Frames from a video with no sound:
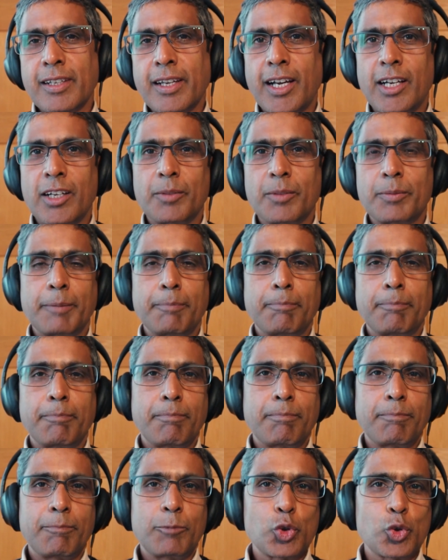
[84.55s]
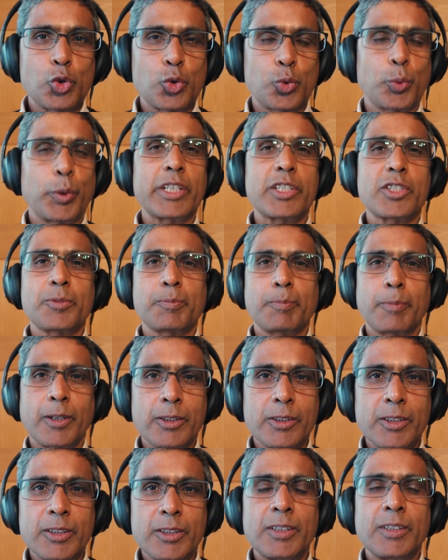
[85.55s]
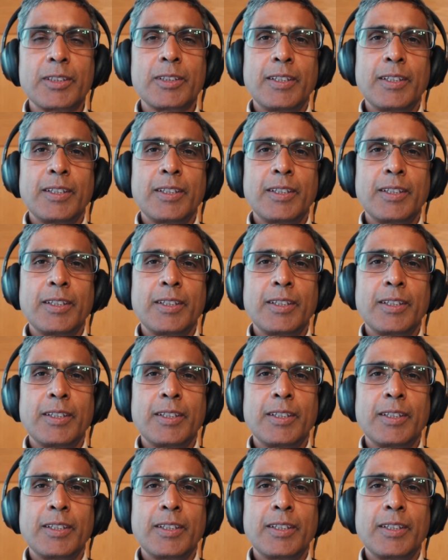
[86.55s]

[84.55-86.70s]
kind of the sweet spot,